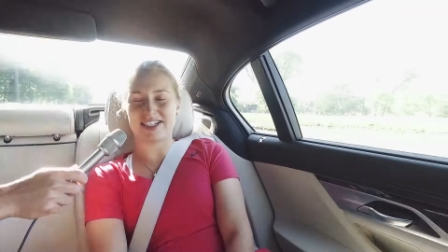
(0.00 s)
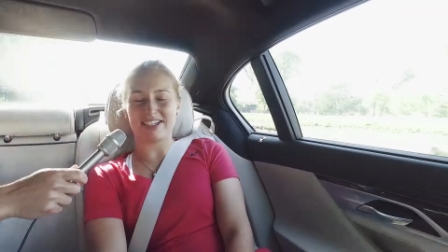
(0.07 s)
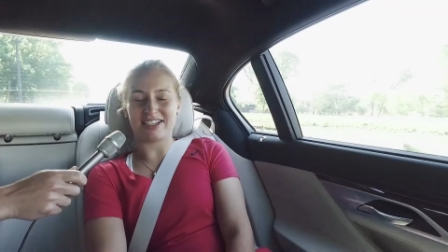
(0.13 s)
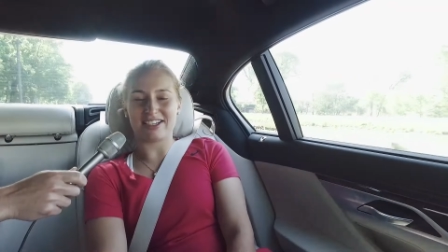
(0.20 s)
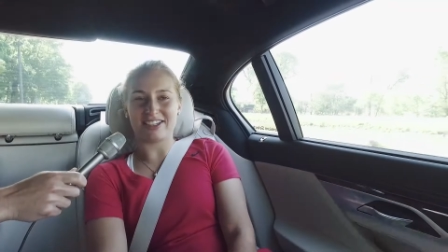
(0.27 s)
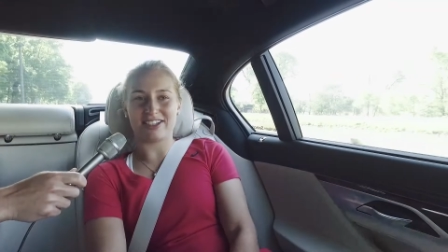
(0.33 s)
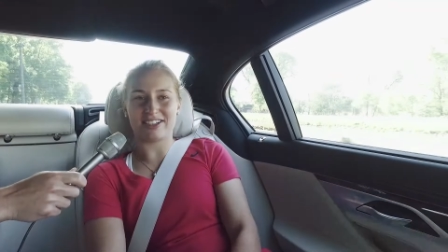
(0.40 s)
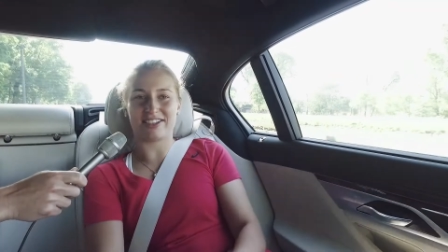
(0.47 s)

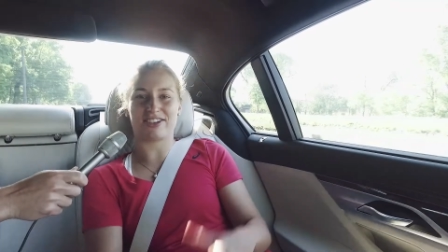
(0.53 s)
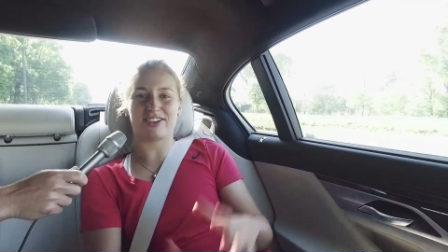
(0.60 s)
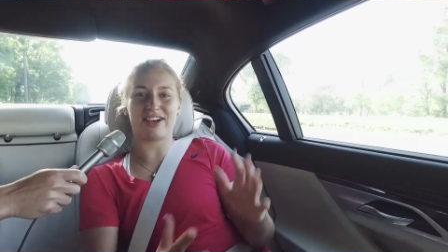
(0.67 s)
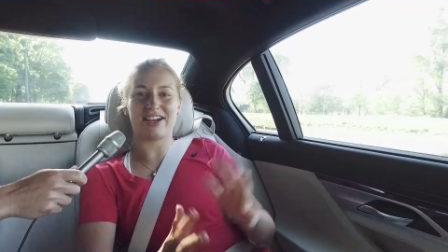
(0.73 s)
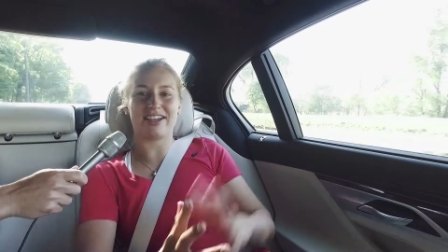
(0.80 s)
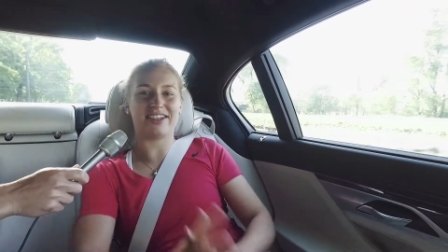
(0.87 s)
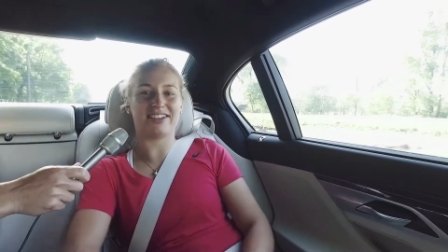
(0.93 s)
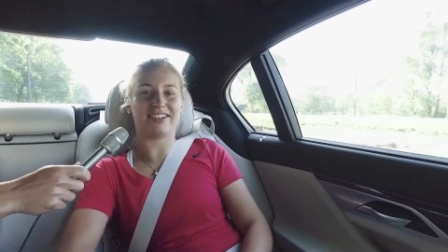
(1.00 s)
I just
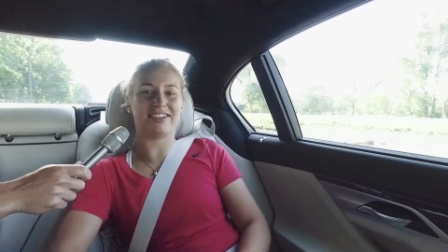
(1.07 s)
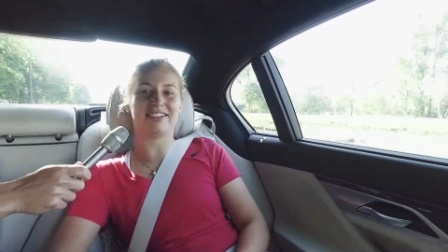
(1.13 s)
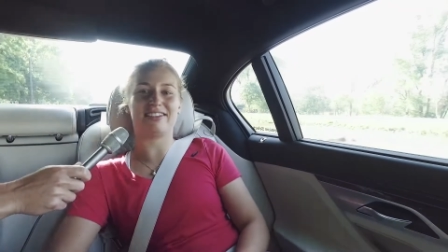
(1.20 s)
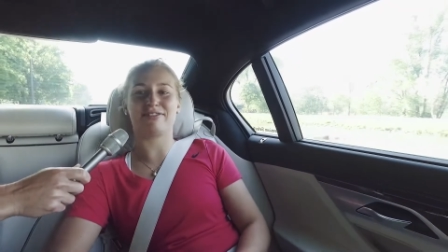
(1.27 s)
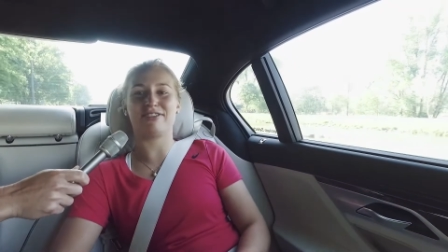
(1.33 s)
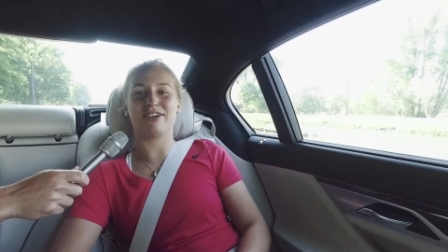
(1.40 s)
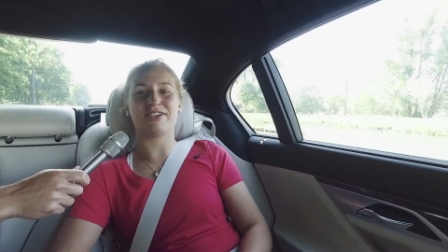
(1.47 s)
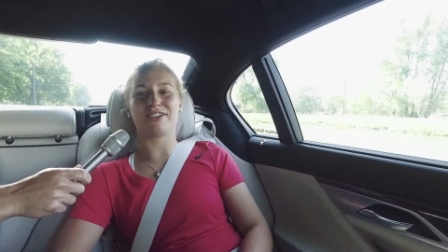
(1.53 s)
try and
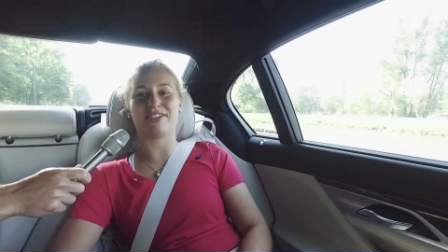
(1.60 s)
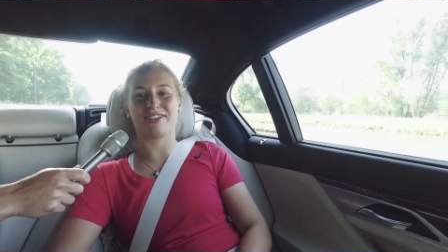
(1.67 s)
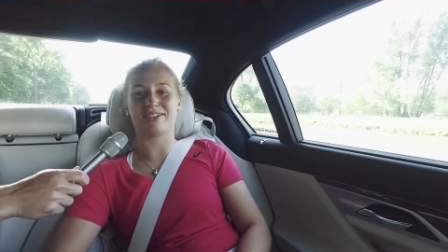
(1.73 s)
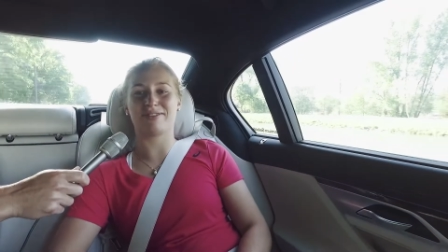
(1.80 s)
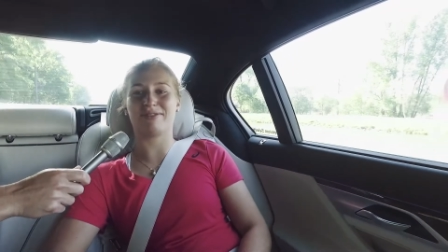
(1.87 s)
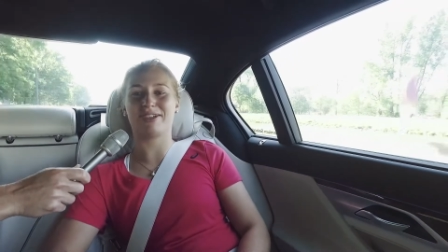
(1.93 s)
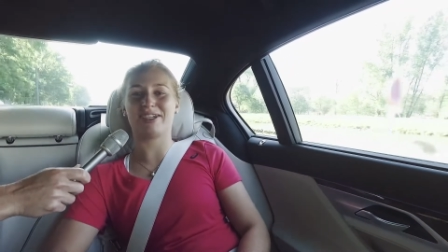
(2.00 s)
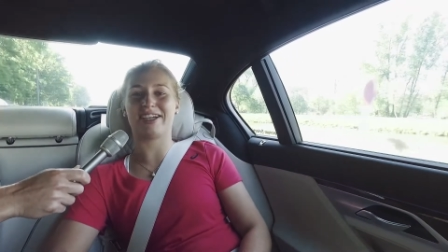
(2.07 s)
focus
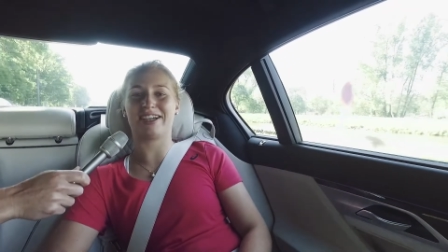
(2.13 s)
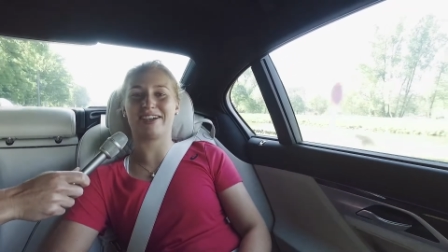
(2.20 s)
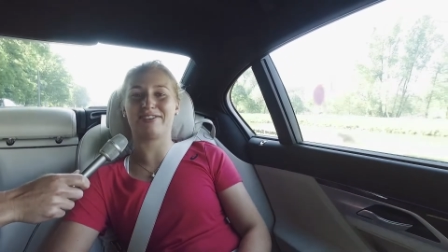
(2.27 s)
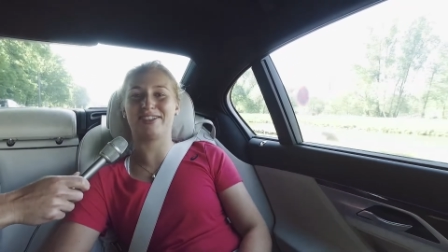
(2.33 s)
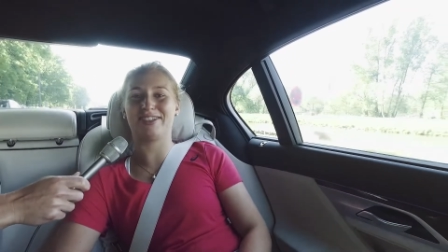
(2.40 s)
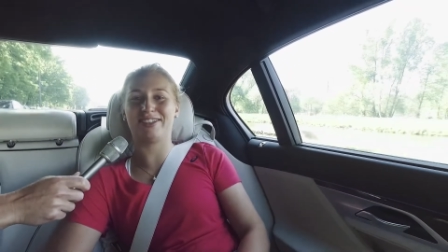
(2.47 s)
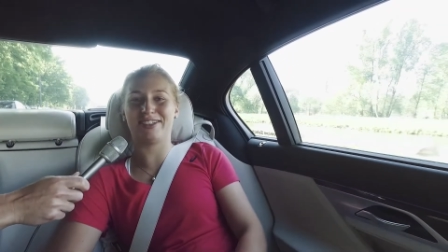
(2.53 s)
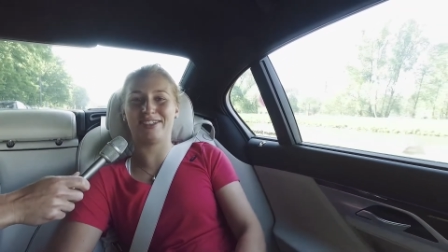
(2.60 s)
on what I have
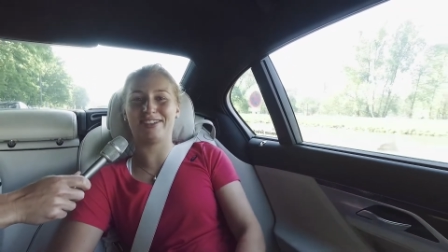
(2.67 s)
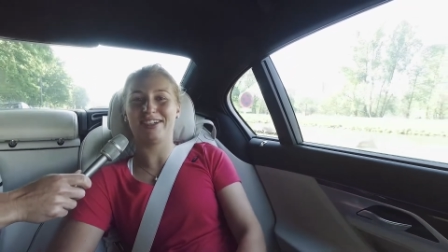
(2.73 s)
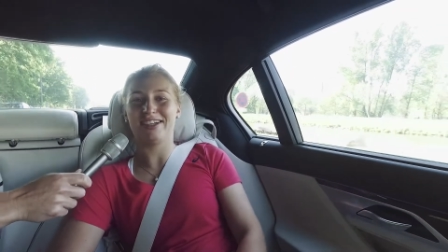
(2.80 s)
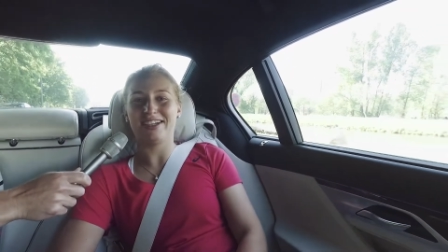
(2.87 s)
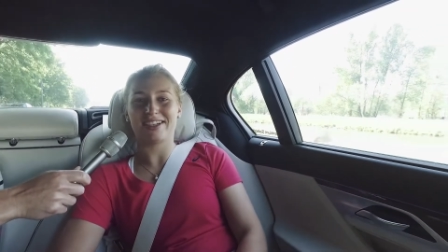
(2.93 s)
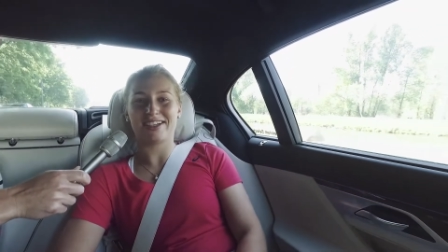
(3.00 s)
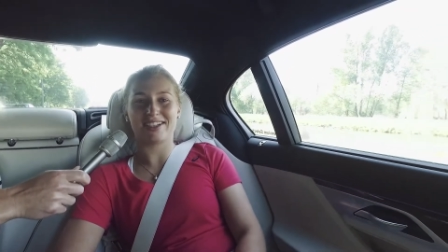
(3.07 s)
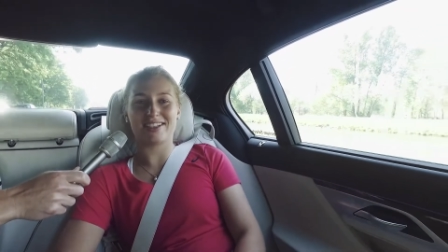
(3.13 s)
to do
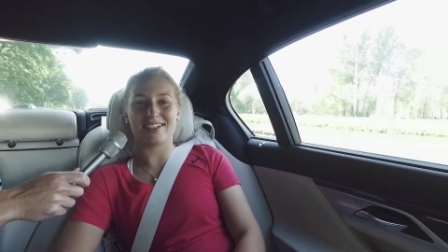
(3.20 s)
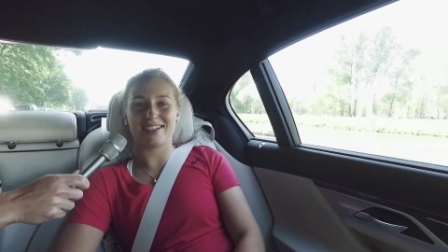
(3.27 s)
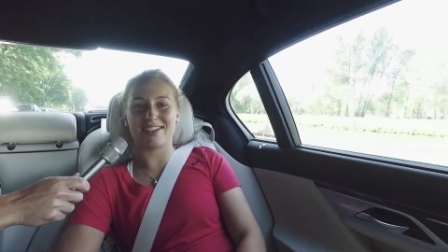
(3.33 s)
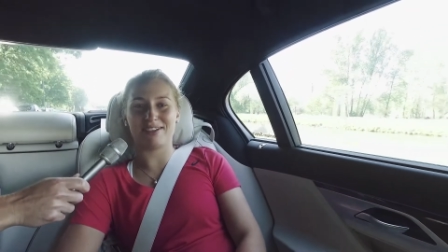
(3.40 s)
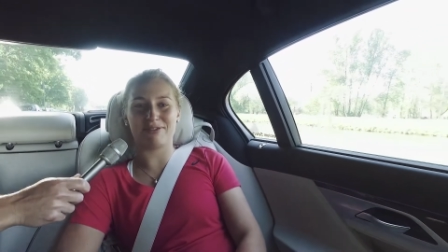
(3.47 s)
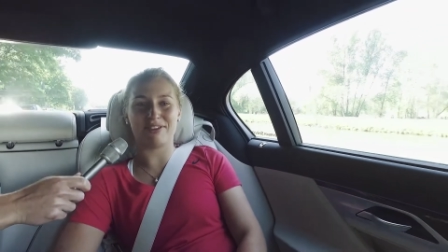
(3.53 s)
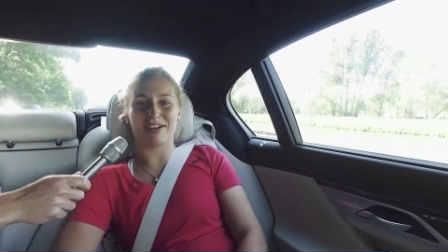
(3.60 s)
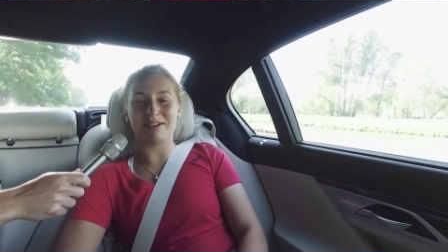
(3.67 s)
because
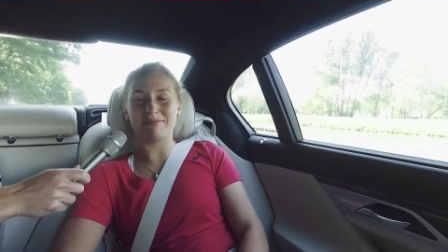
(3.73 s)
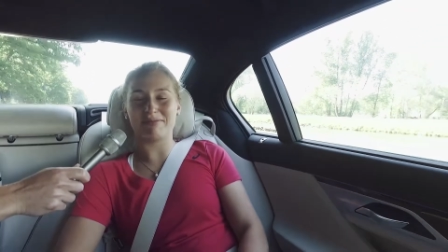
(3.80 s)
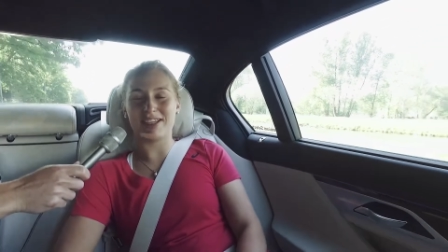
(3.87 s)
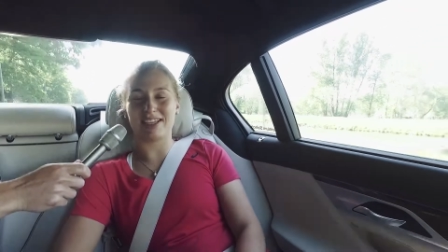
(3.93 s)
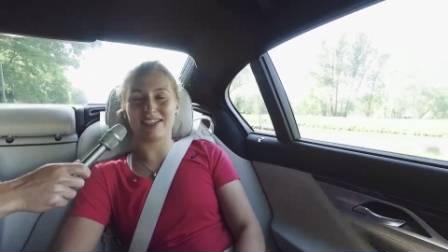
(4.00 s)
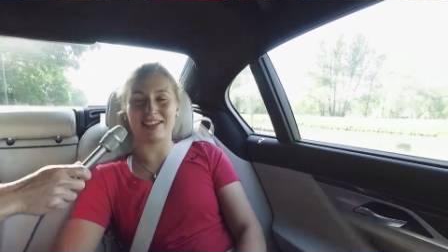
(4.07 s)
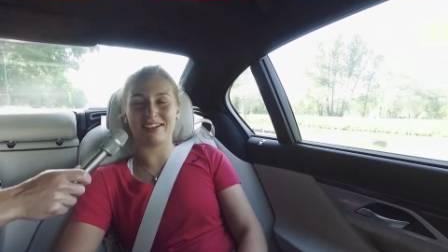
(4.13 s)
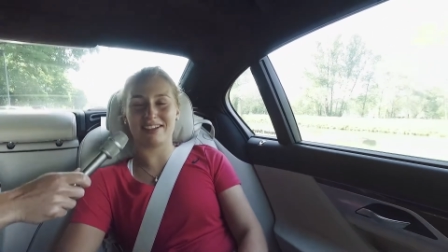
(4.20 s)
if I'm
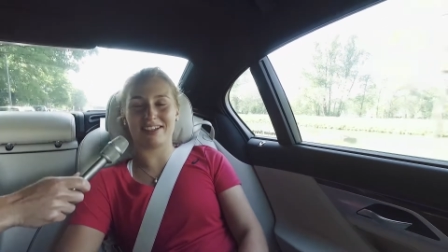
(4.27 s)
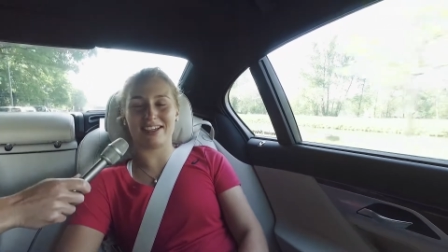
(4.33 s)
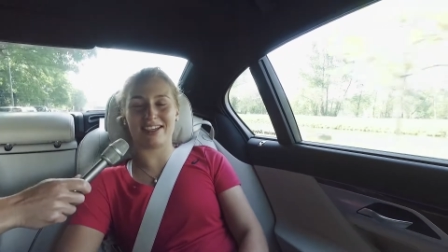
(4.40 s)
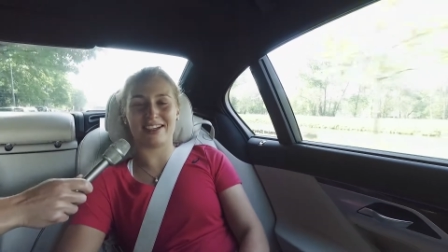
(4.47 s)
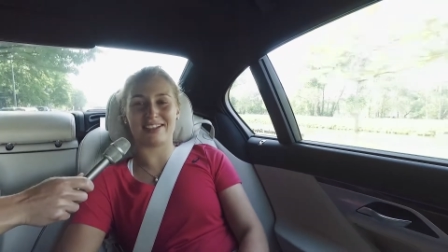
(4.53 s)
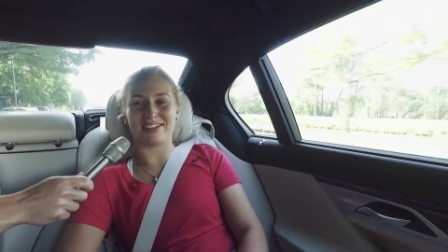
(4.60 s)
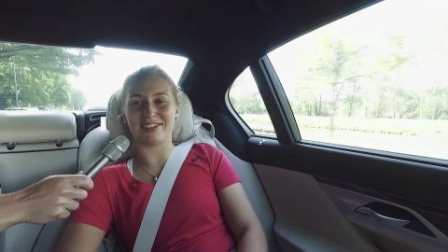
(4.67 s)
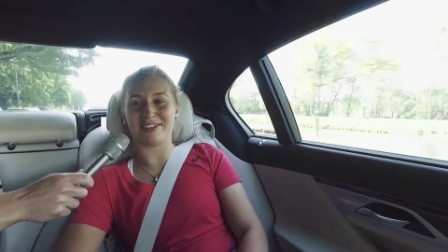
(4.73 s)
get
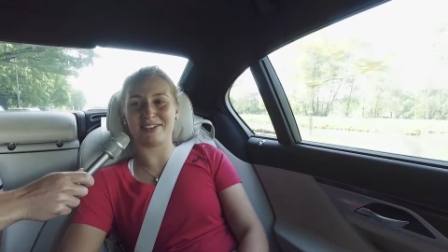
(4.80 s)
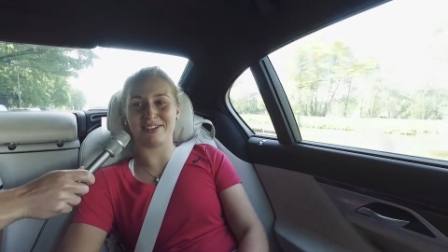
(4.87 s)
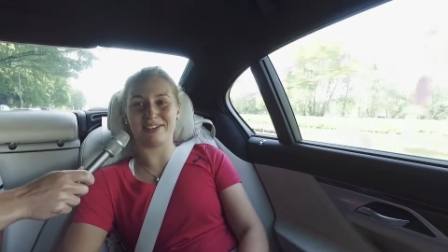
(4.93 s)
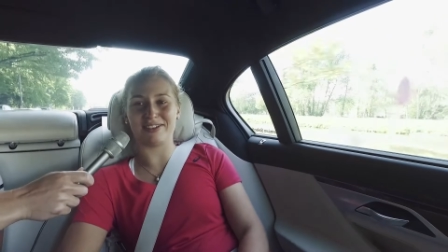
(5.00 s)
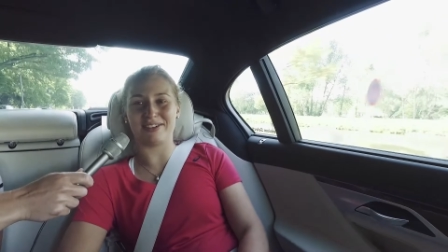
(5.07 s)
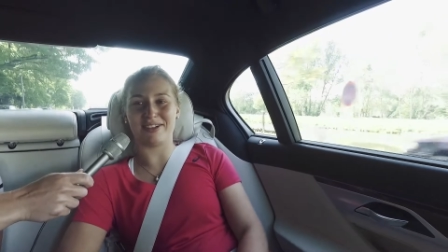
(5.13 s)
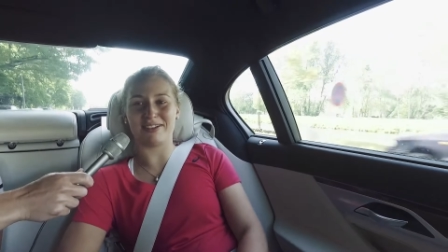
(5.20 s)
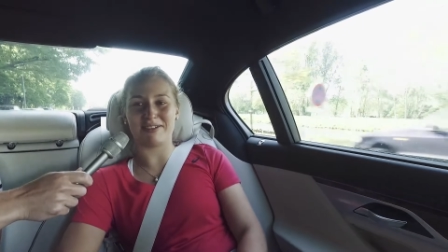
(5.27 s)
getting
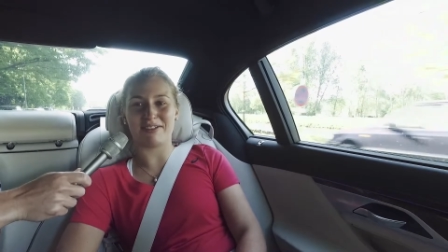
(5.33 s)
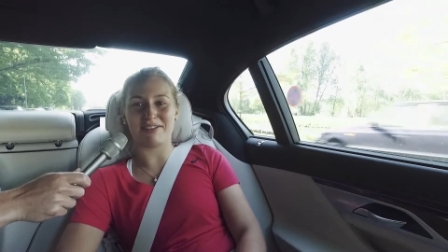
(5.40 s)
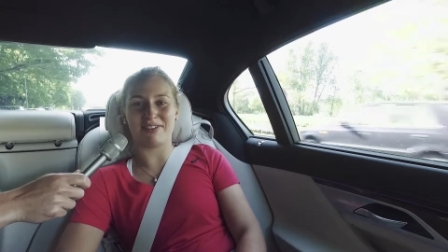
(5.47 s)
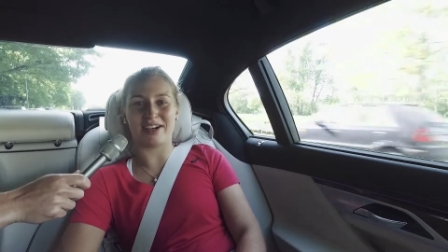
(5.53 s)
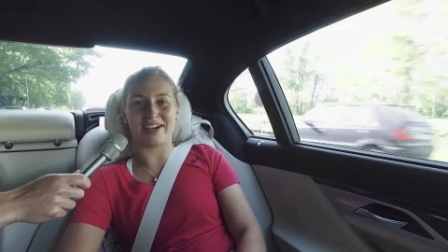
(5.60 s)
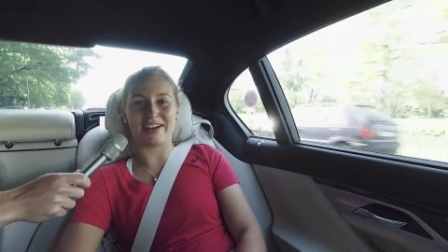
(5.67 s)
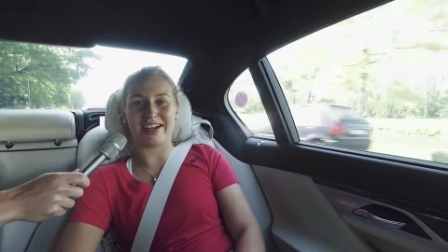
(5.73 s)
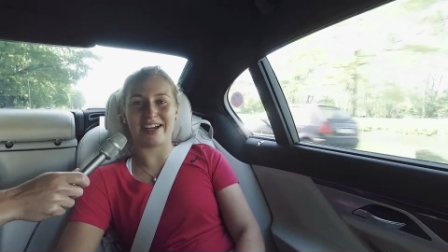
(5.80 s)
too
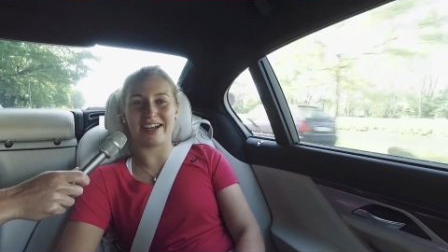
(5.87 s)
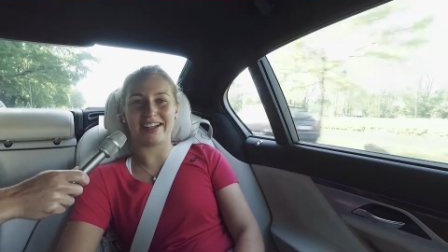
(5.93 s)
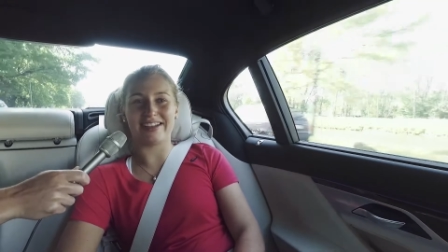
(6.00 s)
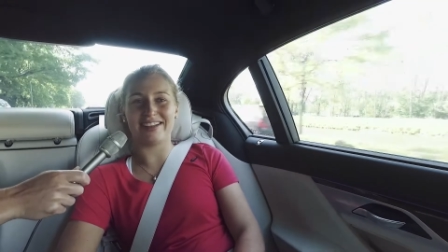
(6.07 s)
far ahead,